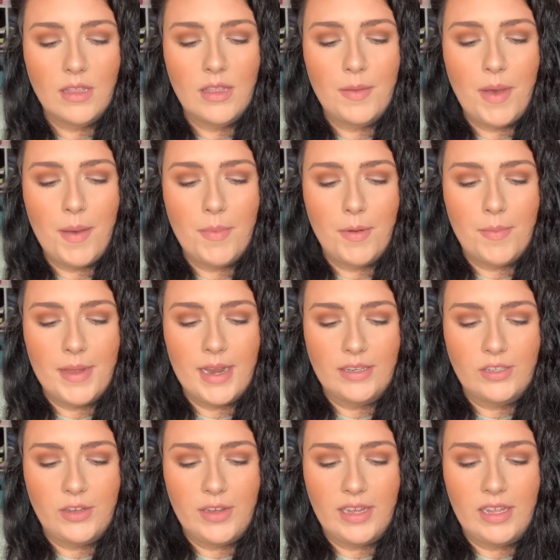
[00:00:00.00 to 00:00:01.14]
pop open
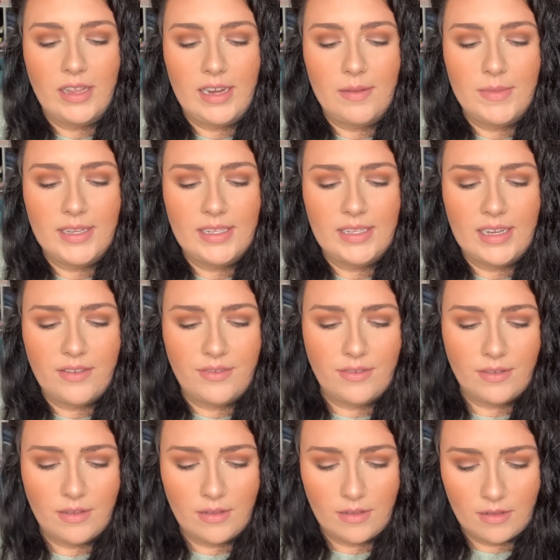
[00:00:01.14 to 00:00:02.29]
so you can clean them and stuff.
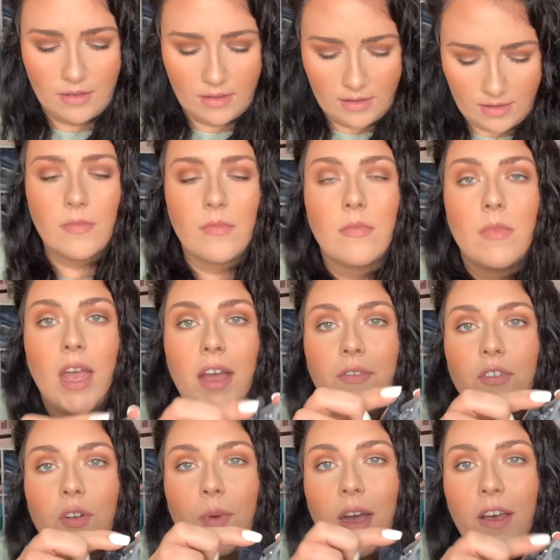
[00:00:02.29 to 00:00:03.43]

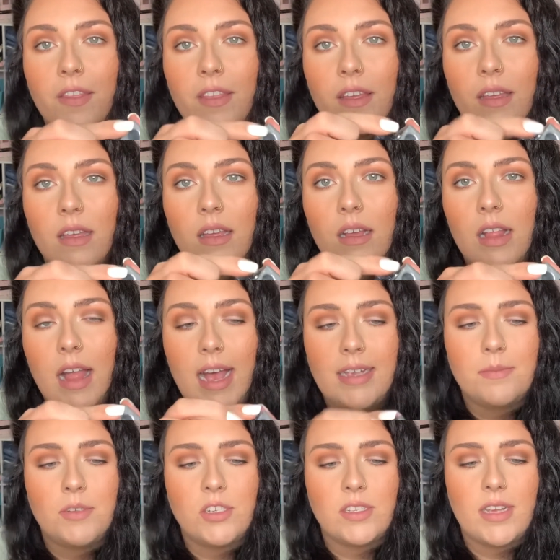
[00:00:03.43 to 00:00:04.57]
After a while the
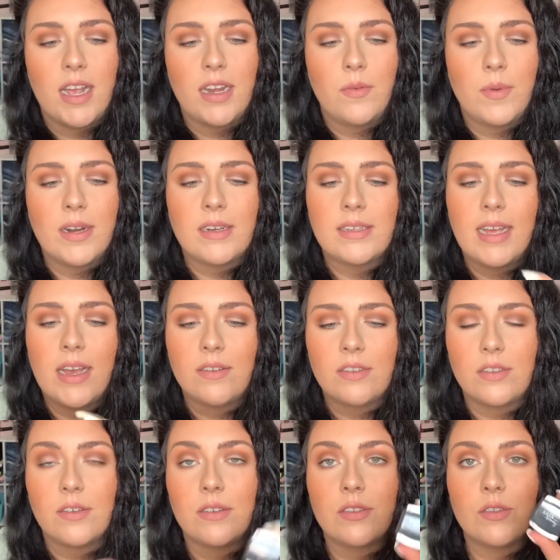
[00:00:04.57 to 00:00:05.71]
clasp just kind of wears out,
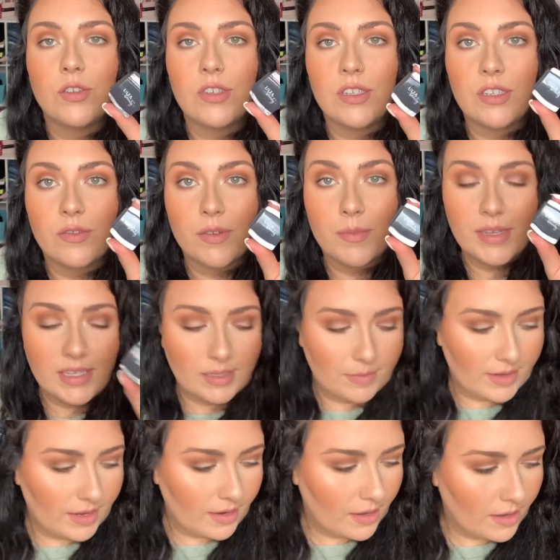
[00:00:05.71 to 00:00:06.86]
so this is just a
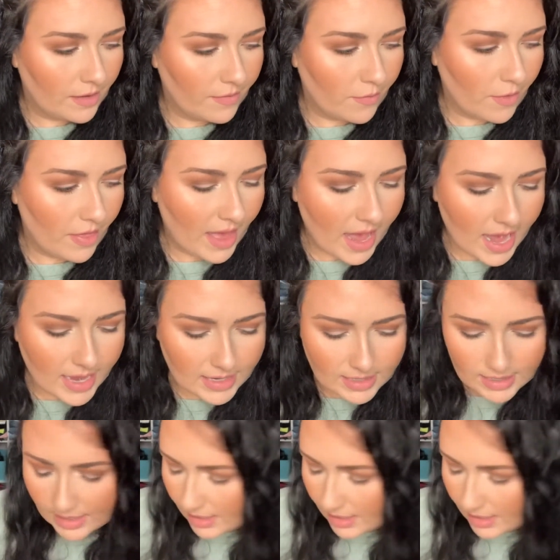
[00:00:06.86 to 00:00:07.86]
replacement for that.